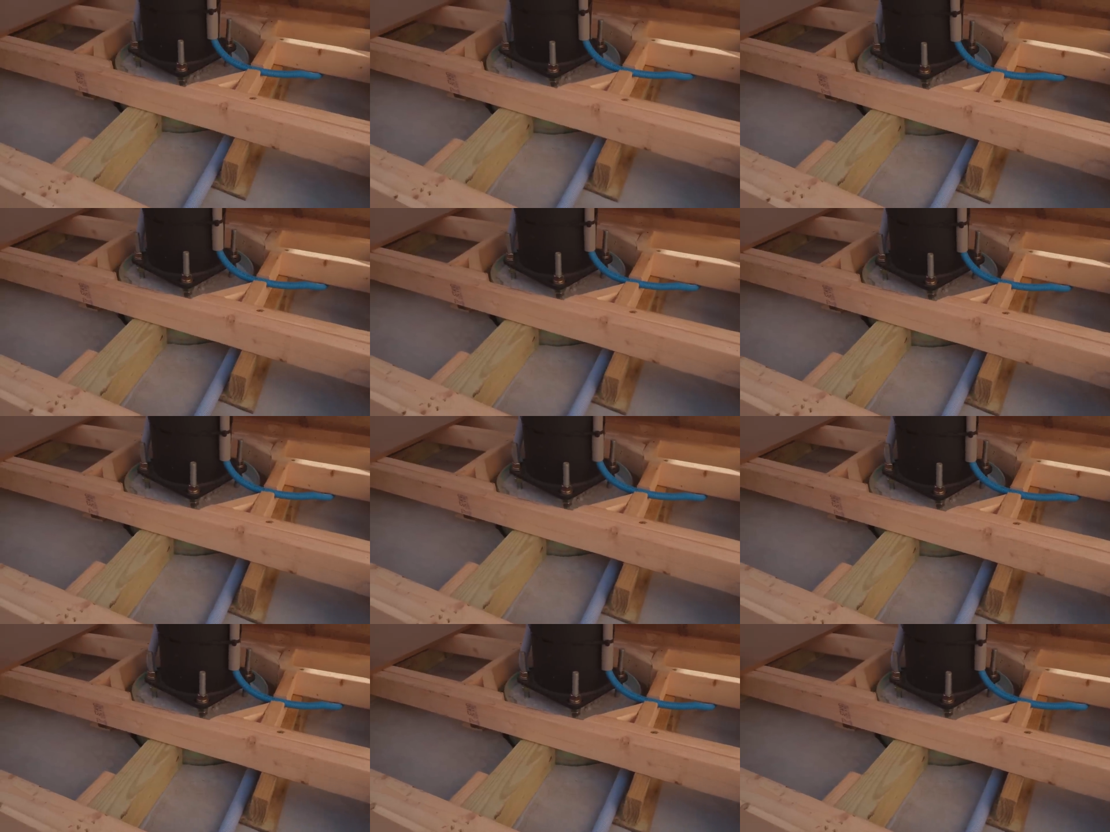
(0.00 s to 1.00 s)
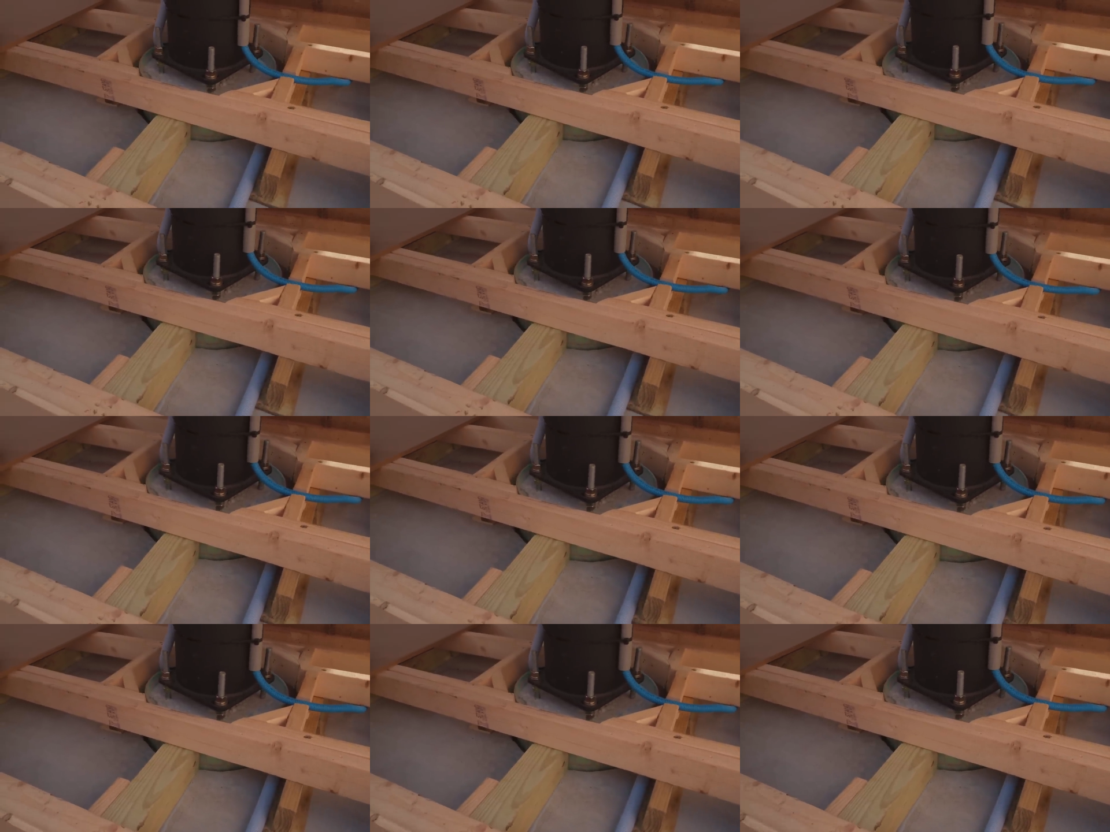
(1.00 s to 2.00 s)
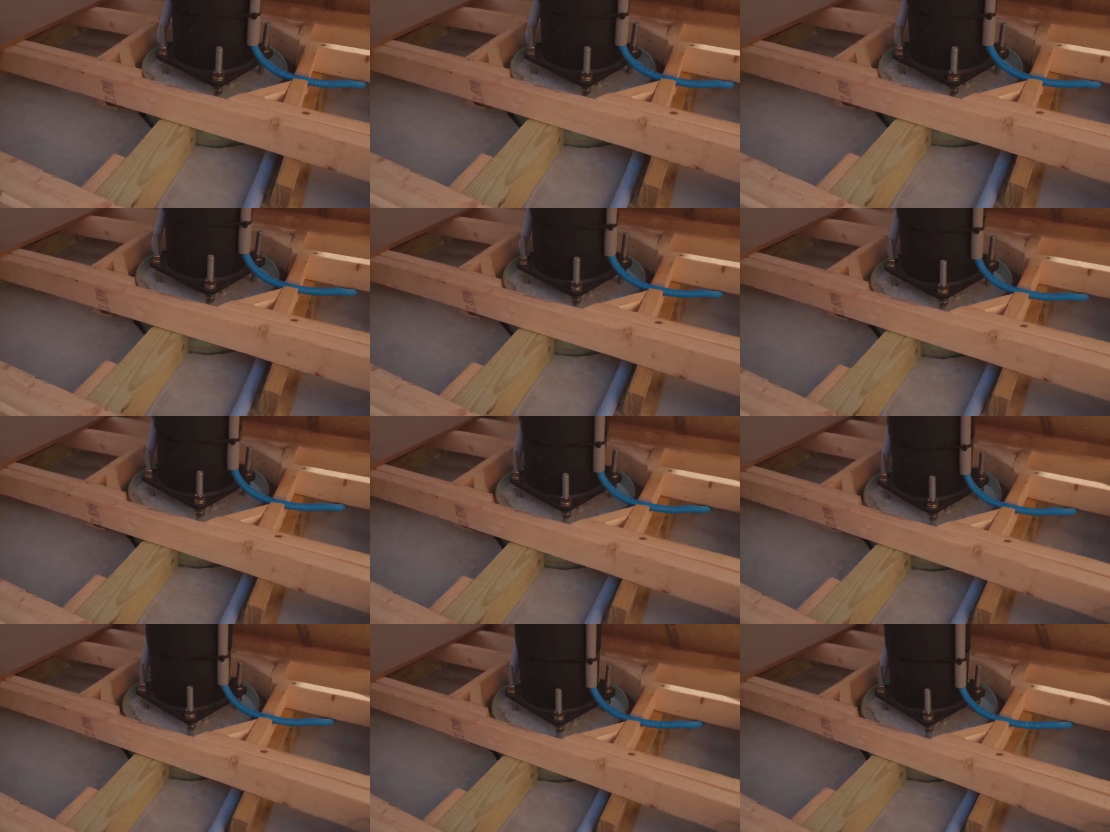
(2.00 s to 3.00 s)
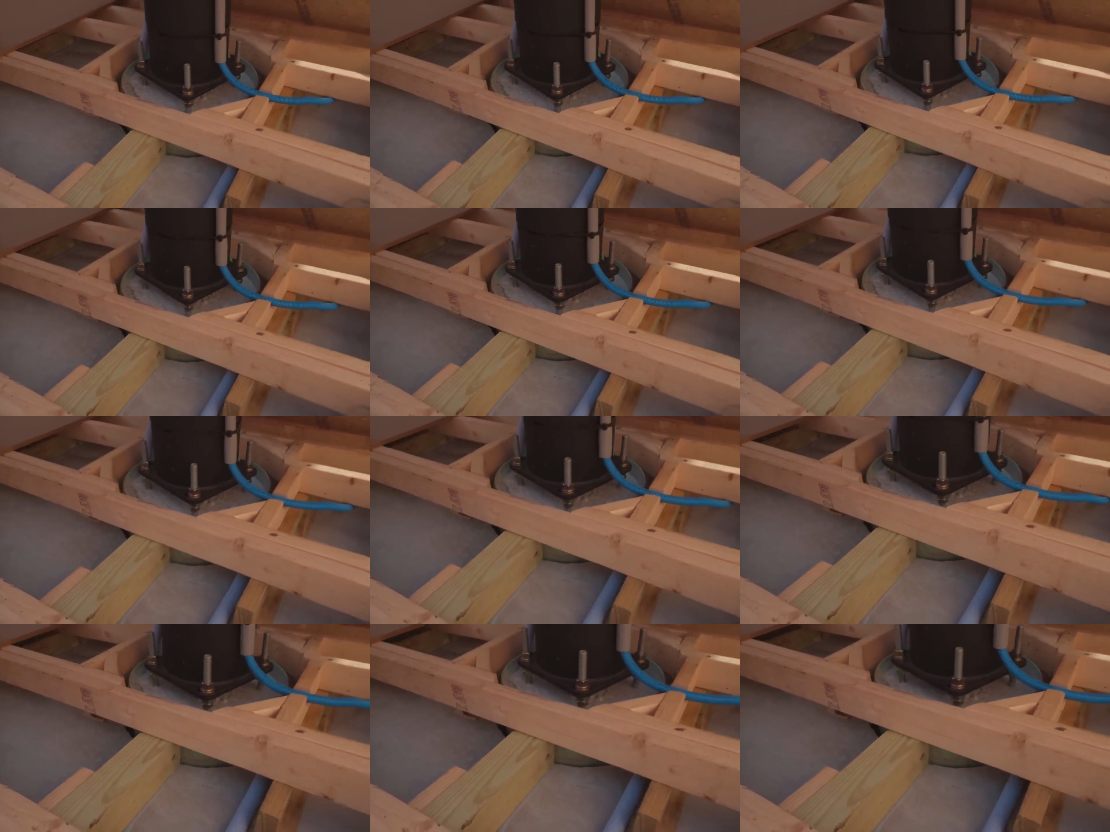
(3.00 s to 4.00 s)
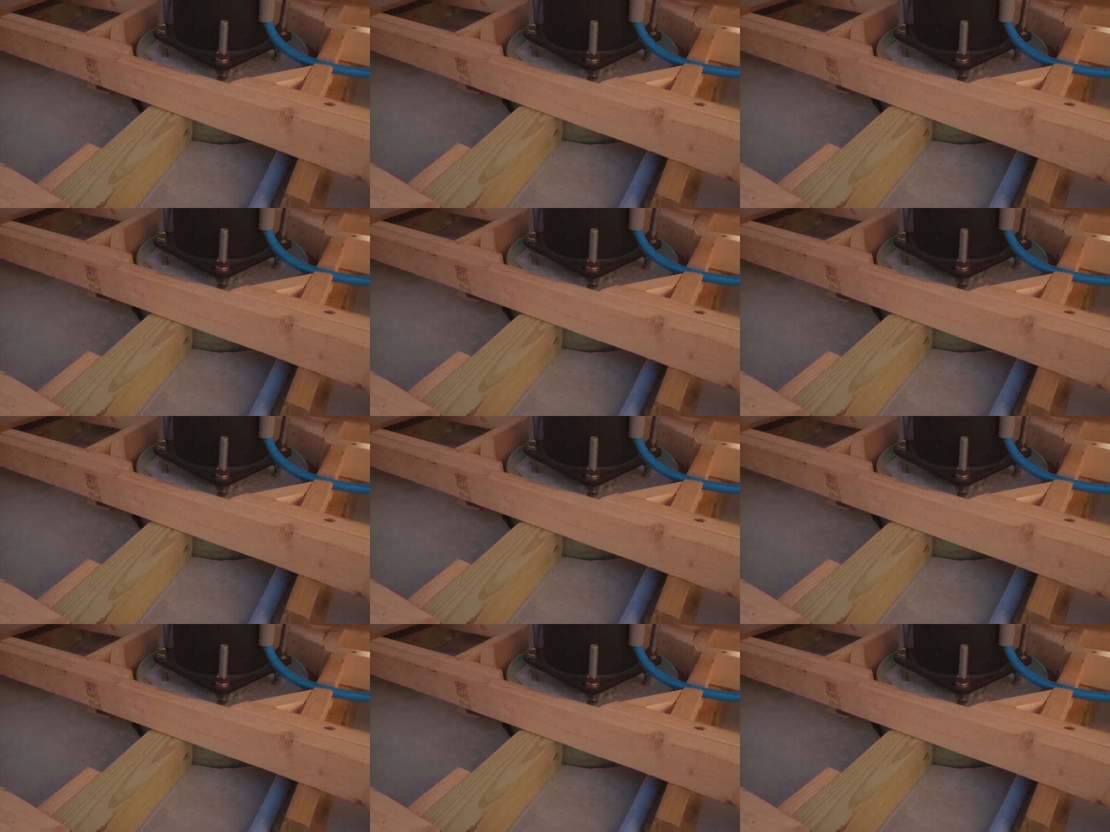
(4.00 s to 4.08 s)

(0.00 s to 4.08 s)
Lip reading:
No face is visible, so there are no lips to read.